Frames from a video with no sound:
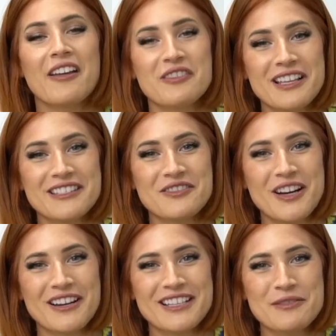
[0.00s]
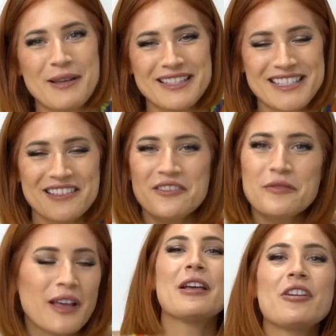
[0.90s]
Everything is very expensive.
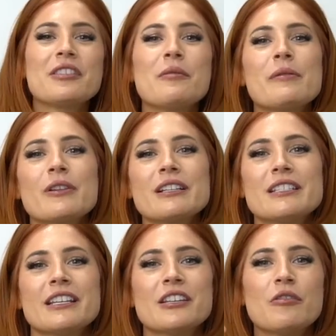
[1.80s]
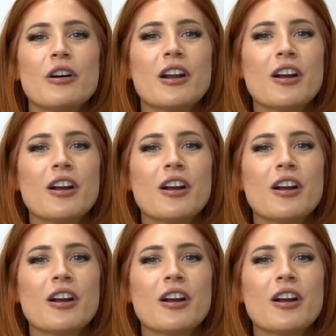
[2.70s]
I thought that we would continue on